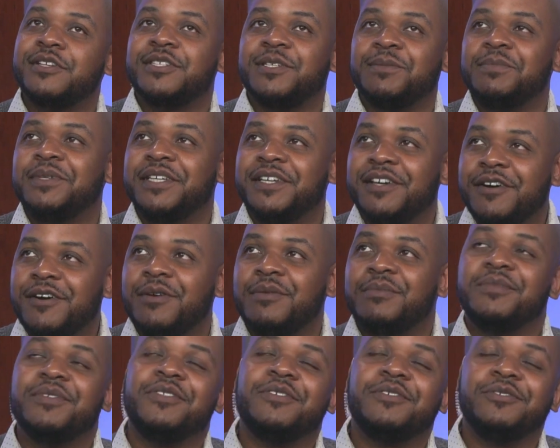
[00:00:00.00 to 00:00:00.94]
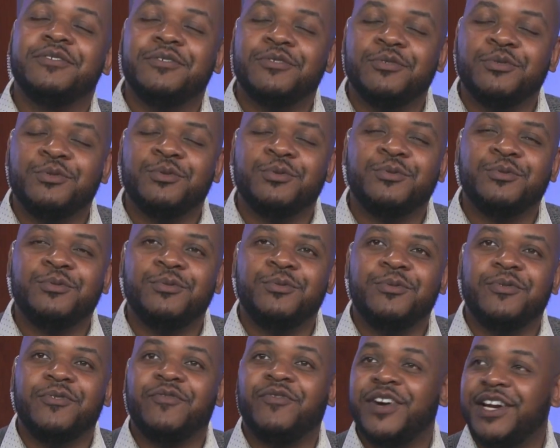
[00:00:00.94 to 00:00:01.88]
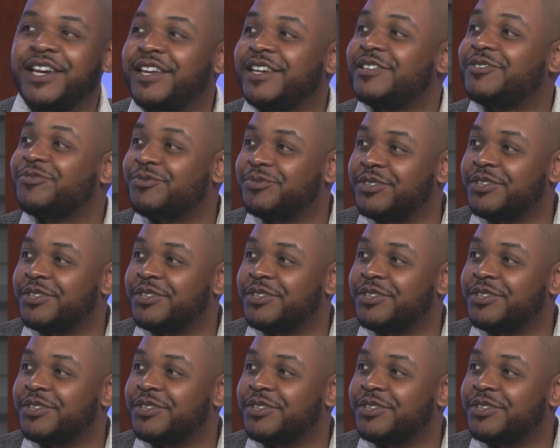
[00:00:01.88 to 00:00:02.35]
to become the new financial